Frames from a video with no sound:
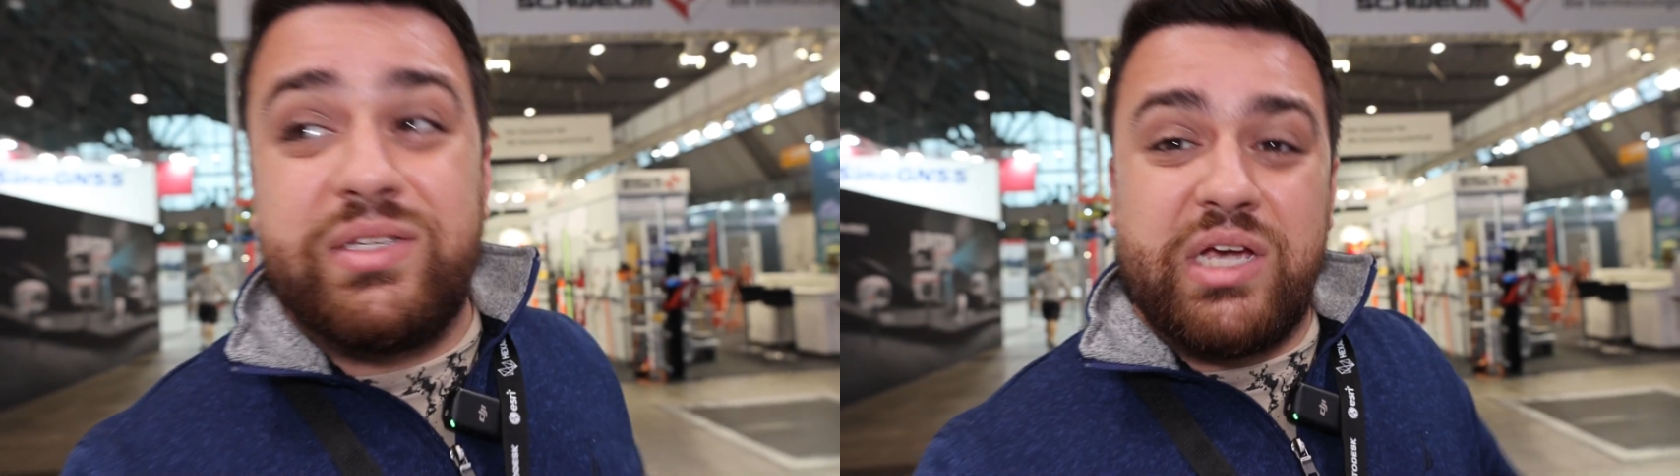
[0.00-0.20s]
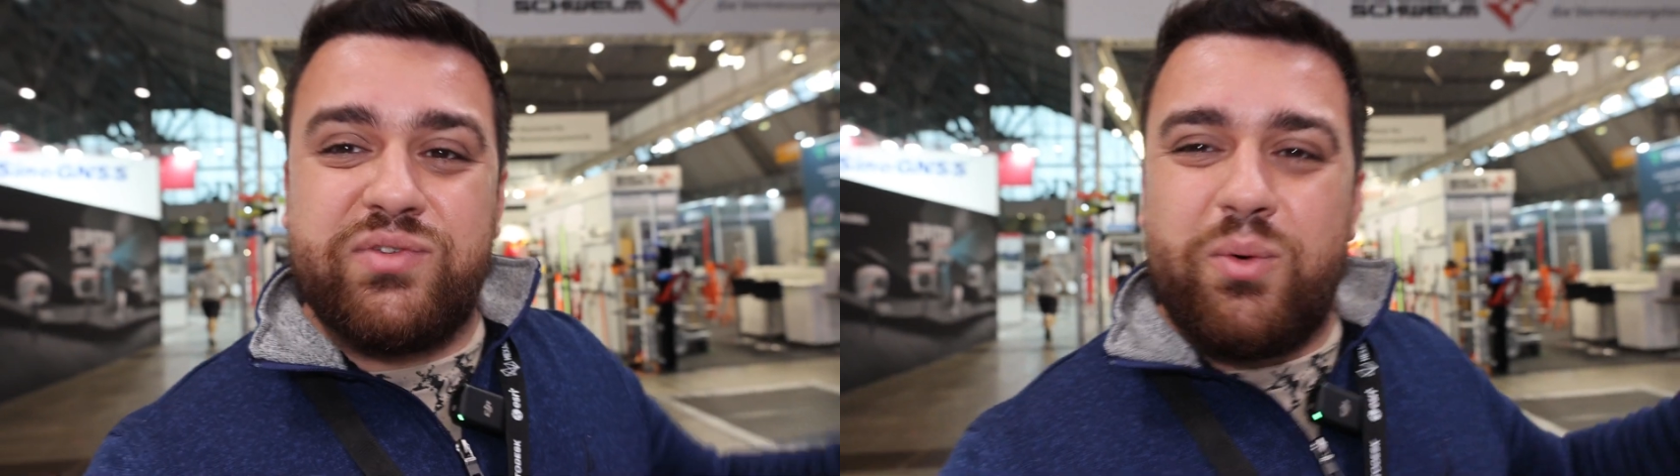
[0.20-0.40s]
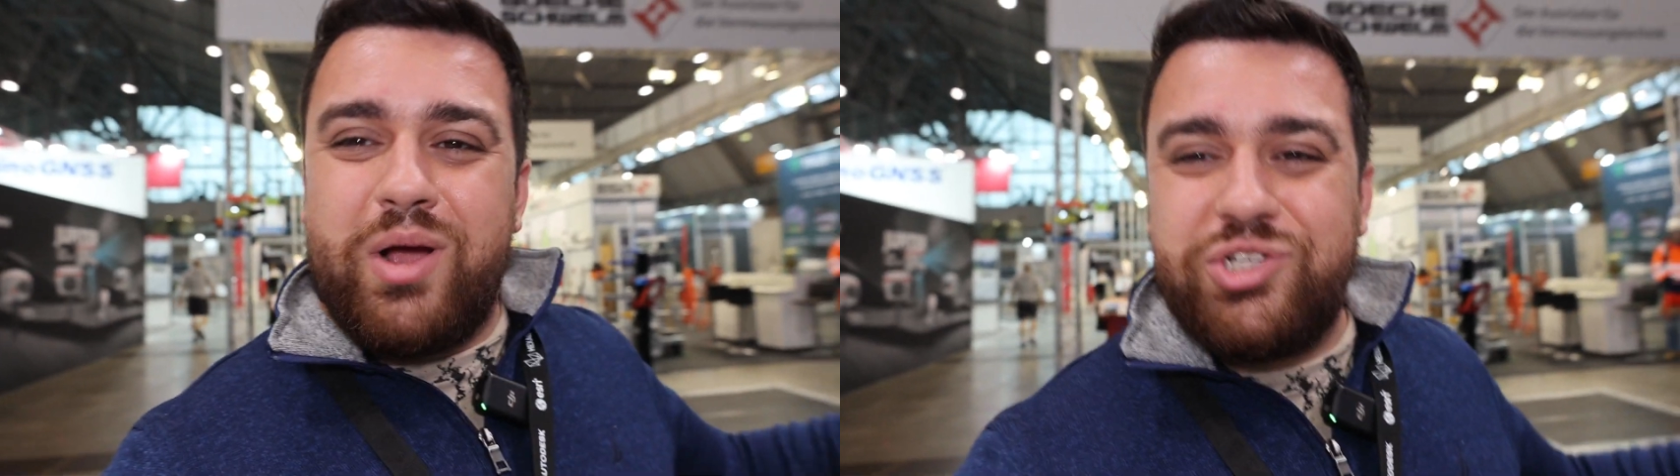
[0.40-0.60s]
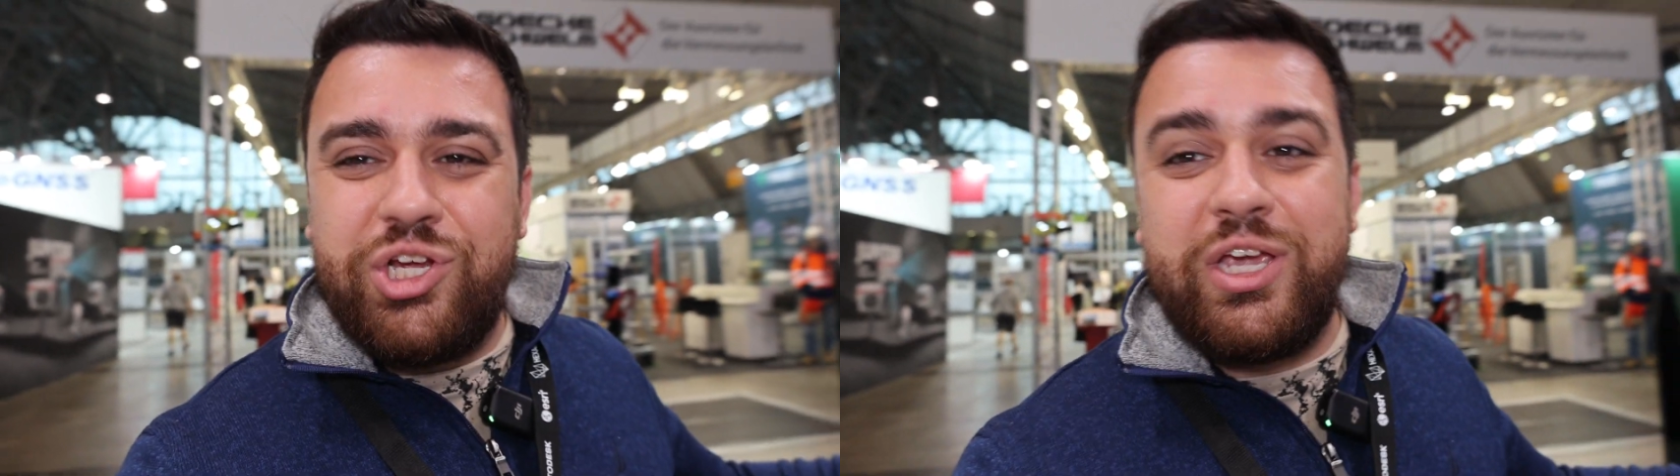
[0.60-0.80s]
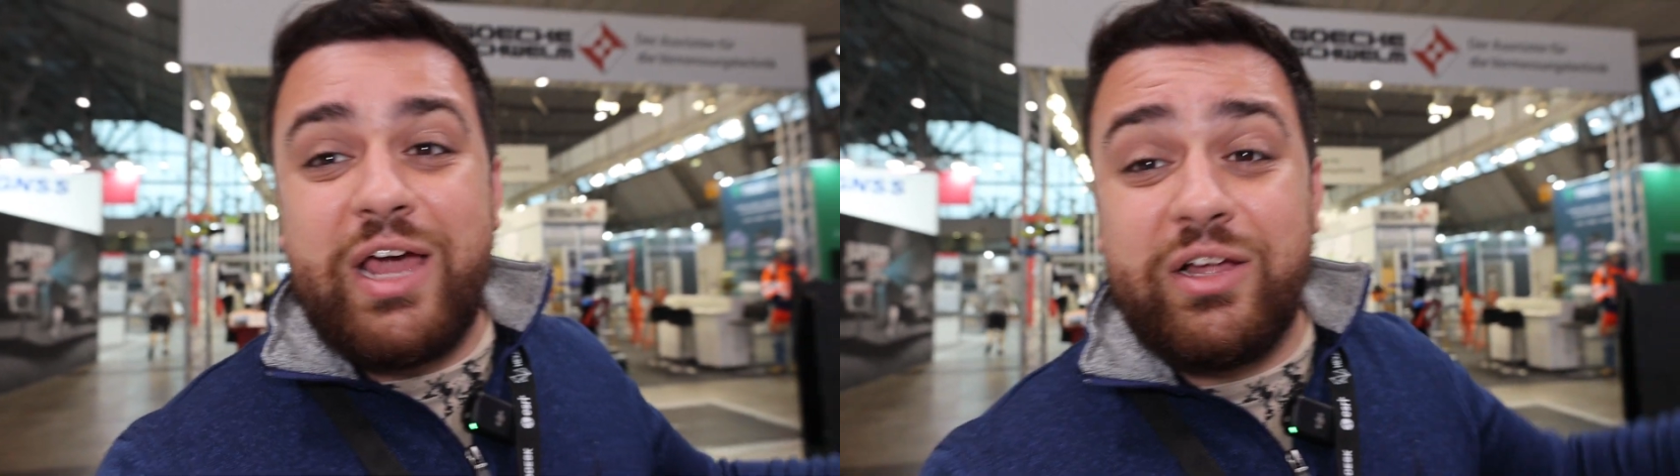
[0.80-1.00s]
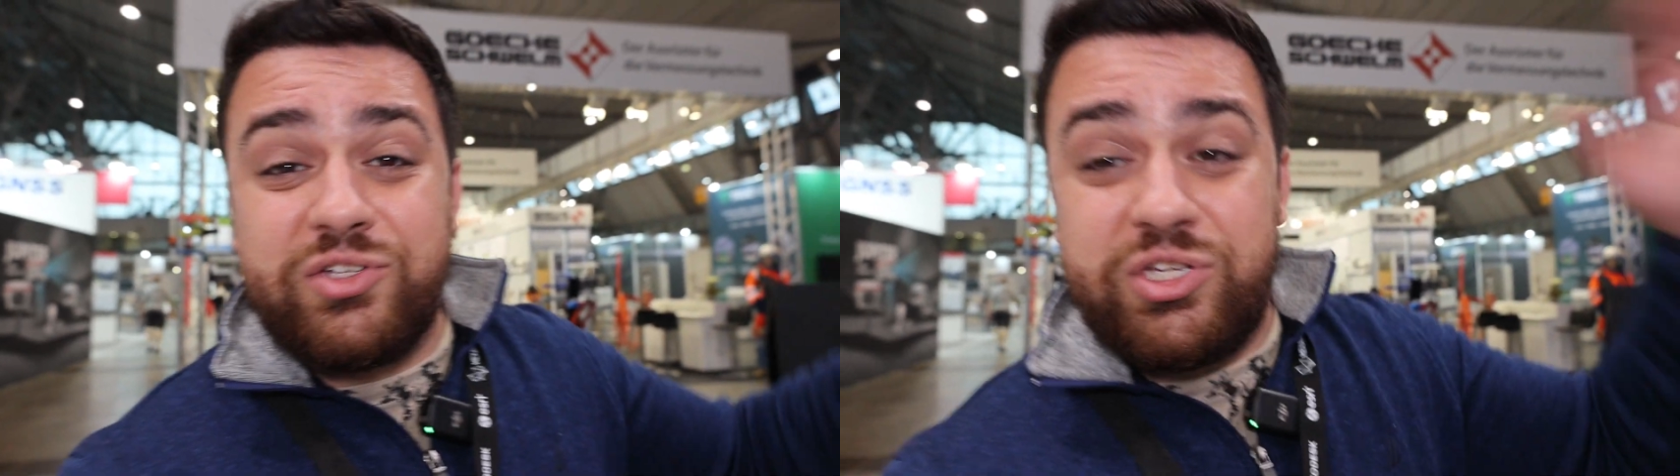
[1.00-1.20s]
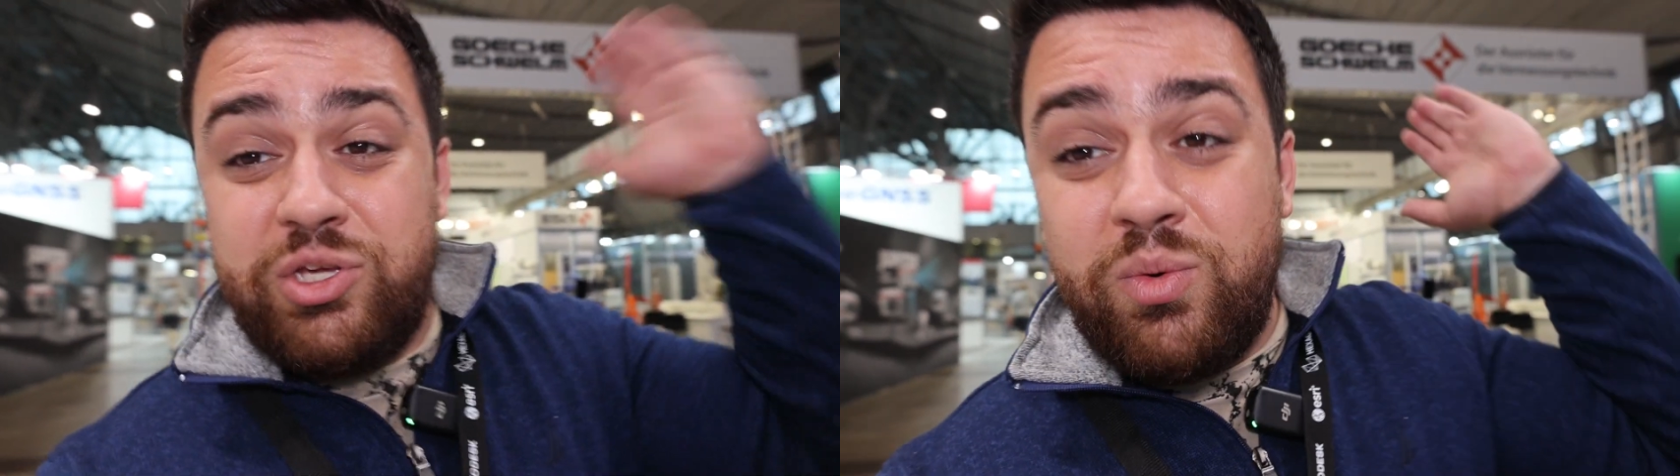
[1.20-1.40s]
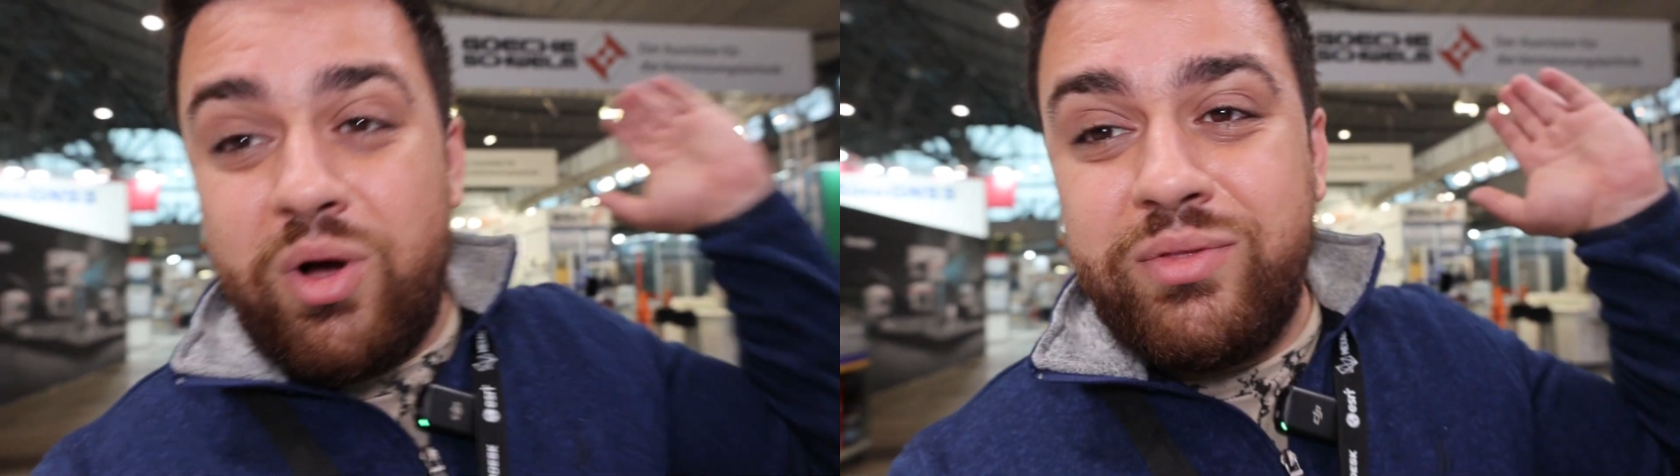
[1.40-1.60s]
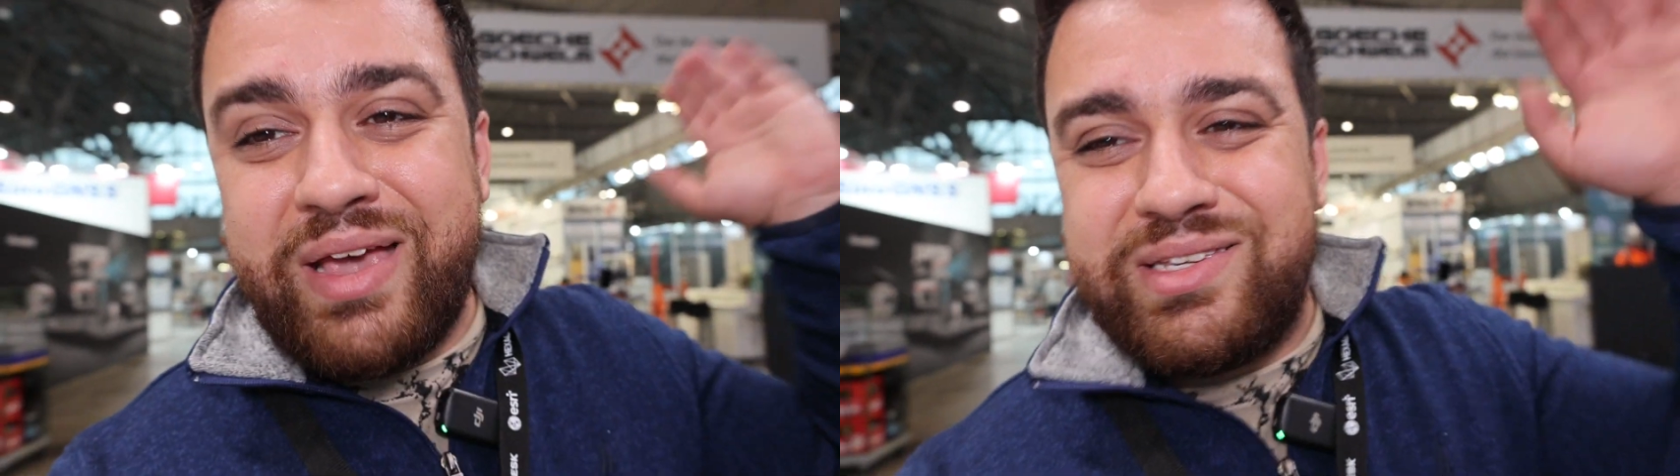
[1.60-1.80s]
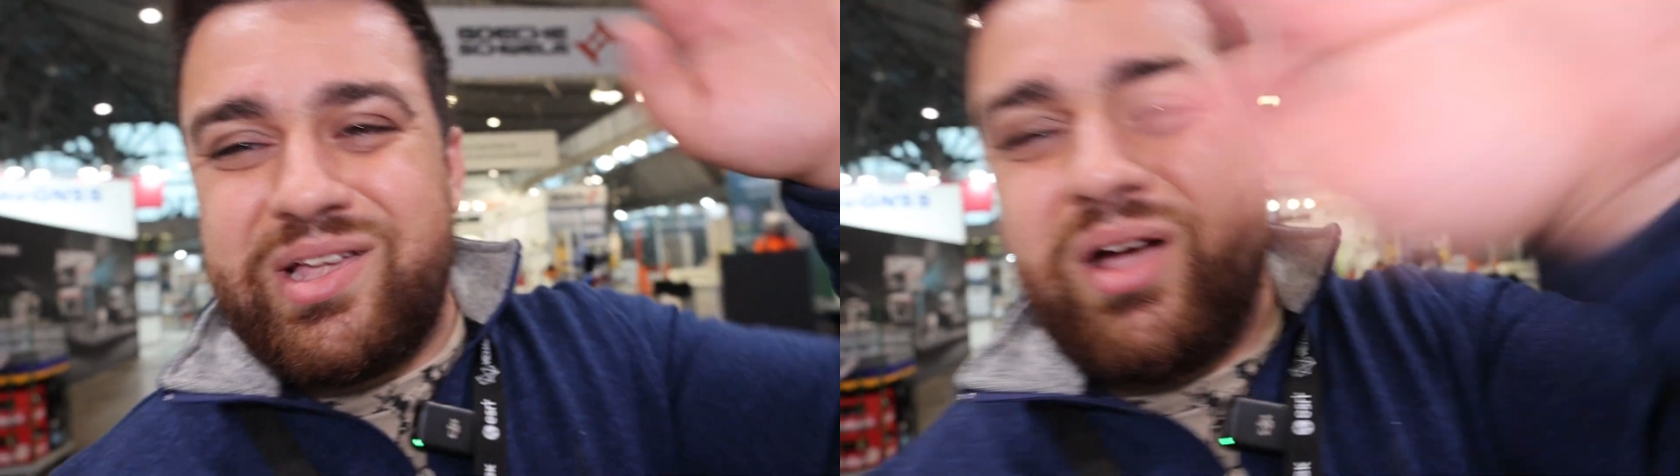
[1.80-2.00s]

Thanks guys for watching, and I'll see you all next